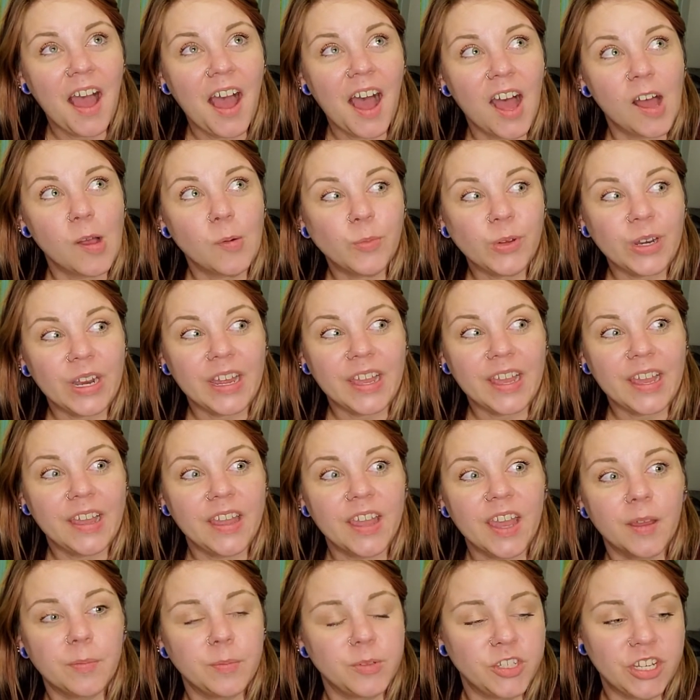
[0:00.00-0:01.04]
When I
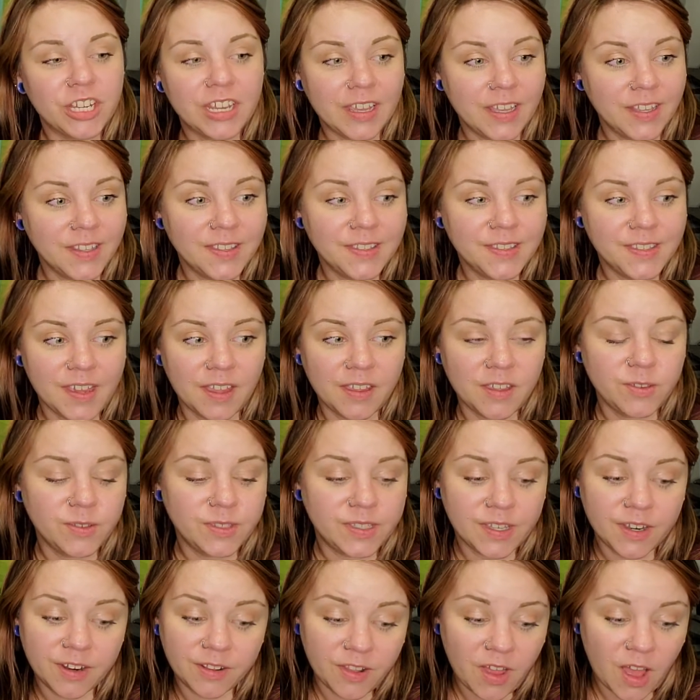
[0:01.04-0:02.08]
kept chickens, I used
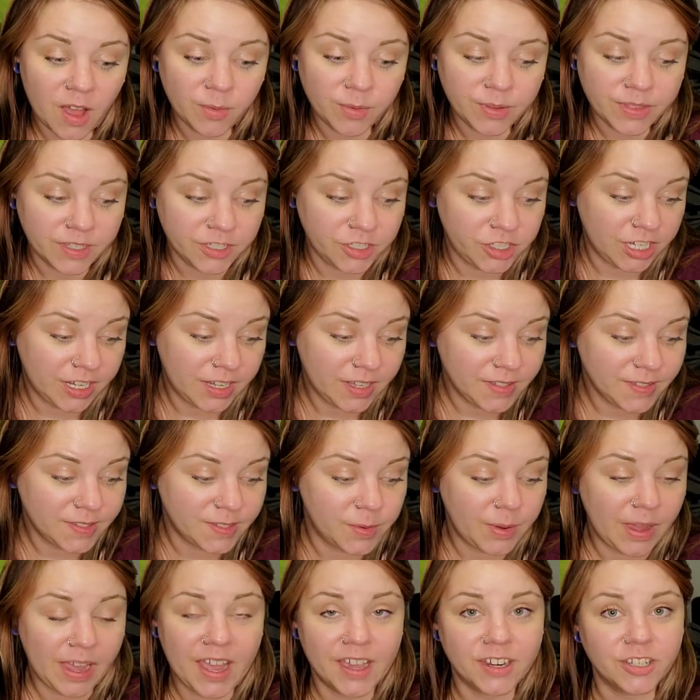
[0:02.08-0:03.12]
it a lot with the chickens, so
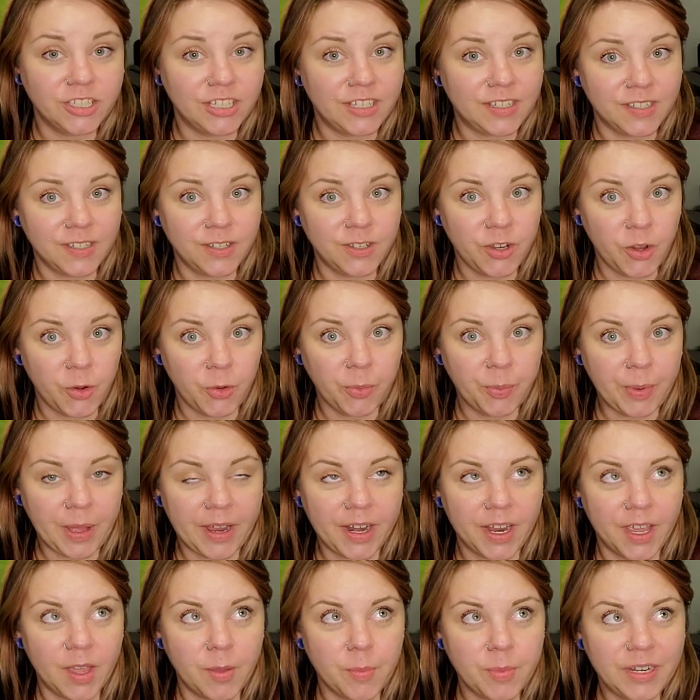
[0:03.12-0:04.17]
I actually didn't know about
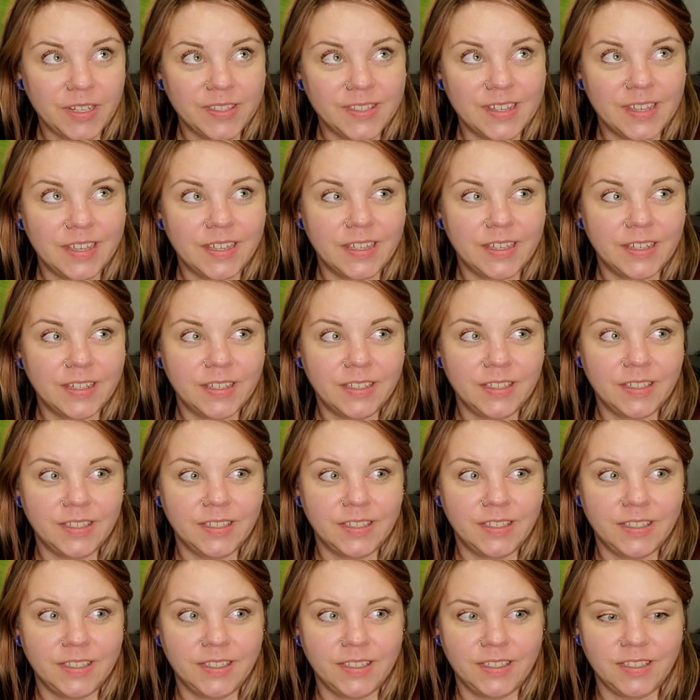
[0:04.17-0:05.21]
it, but it's like
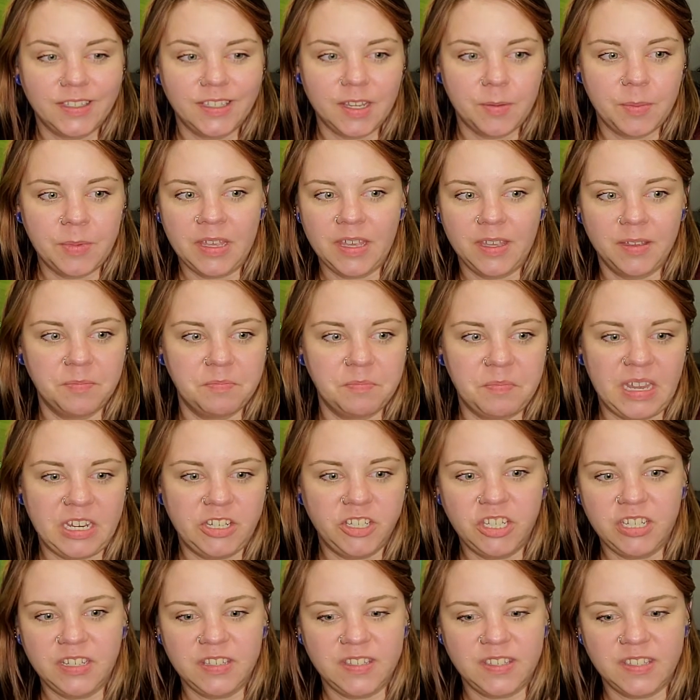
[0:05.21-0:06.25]

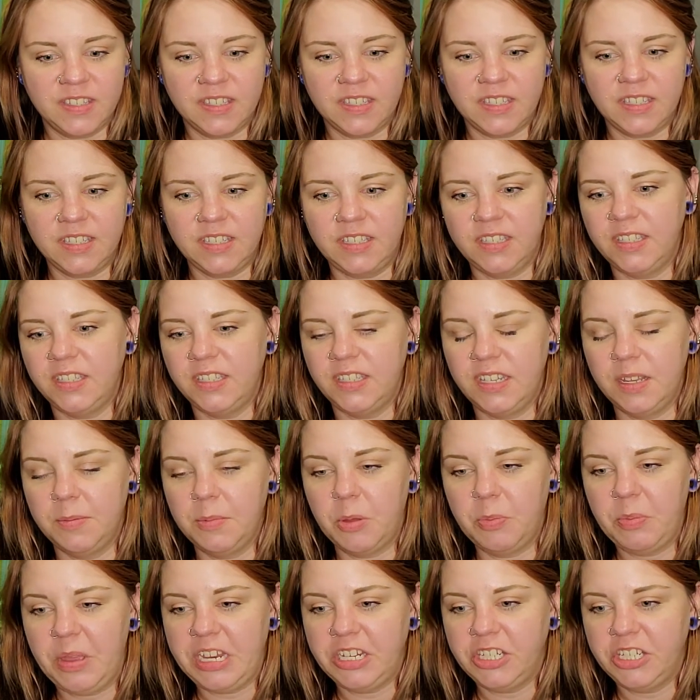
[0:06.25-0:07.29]
Dimamacious.
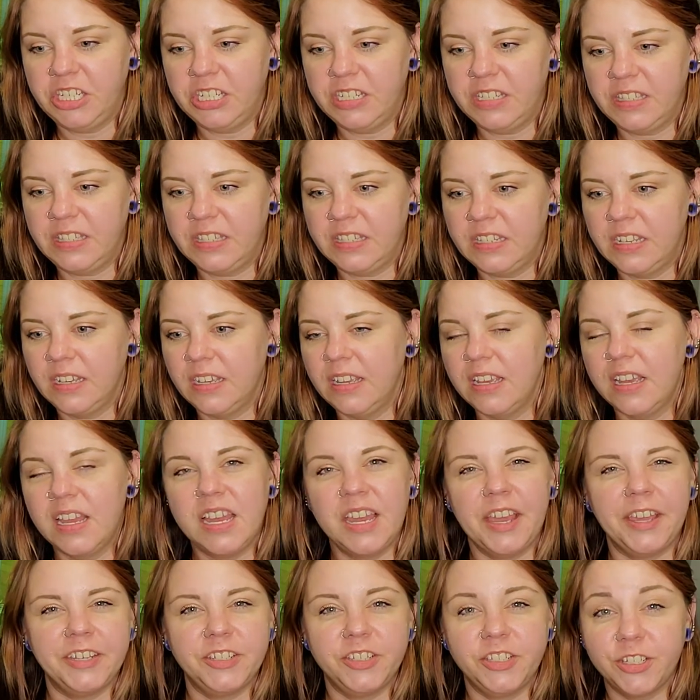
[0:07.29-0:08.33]

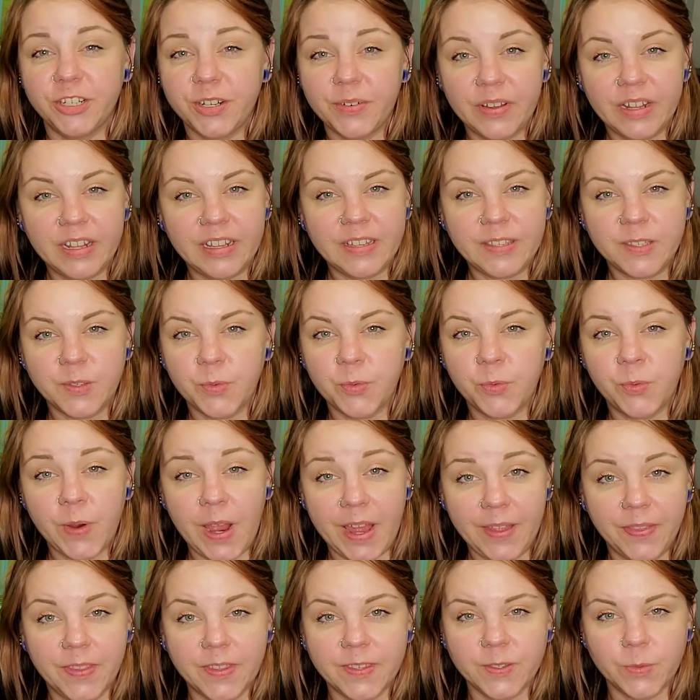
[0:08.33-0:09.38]
I should have at least
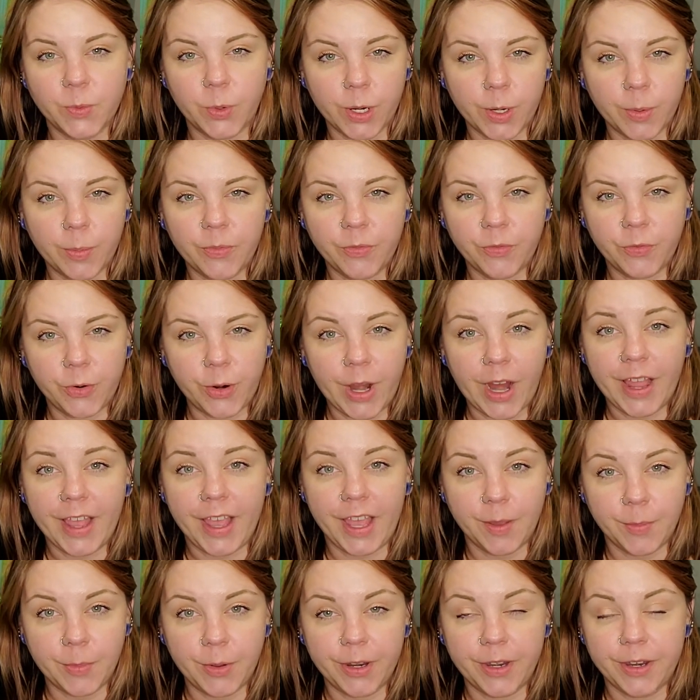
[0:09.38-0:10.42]
read this word before I
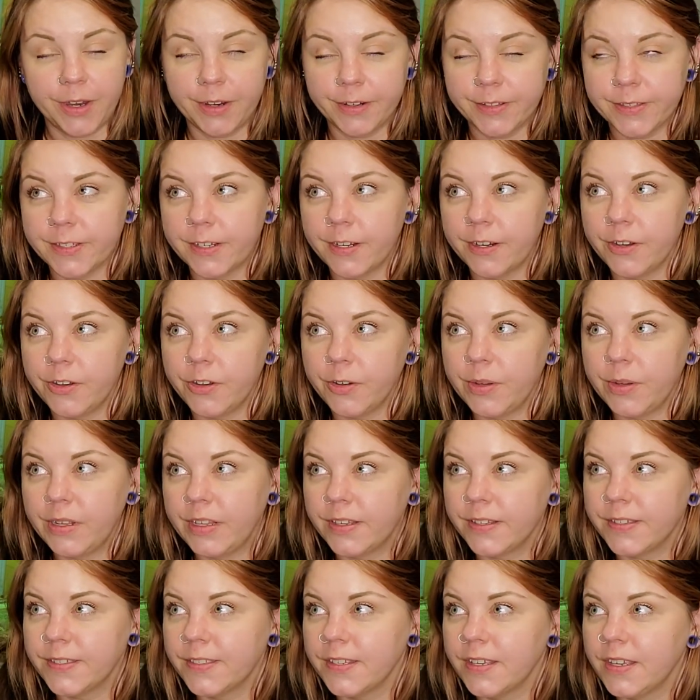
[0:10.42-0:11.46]
came on here and started doing
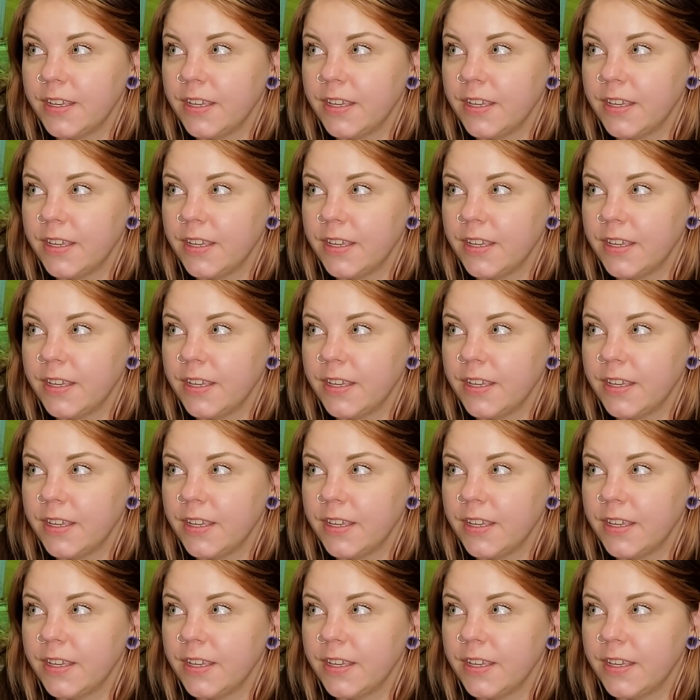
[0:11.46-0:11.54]
this.